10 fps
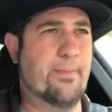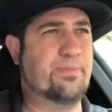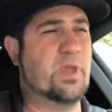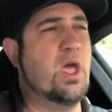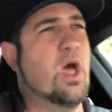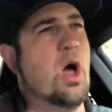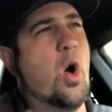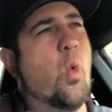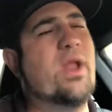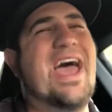
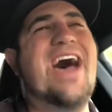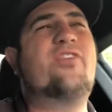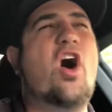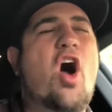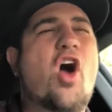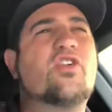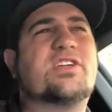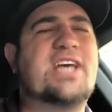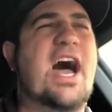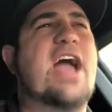What I have a
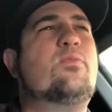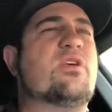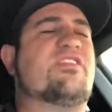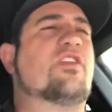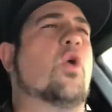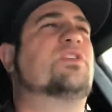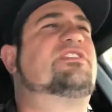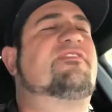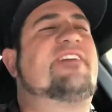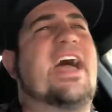harder time with though is
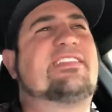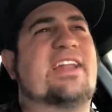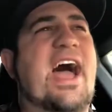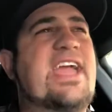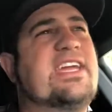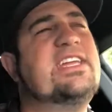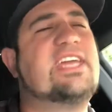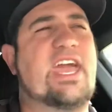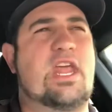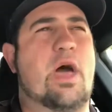the fact that I can
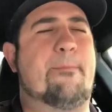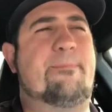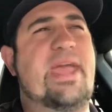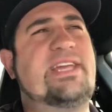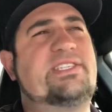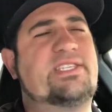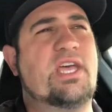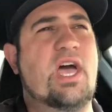get a base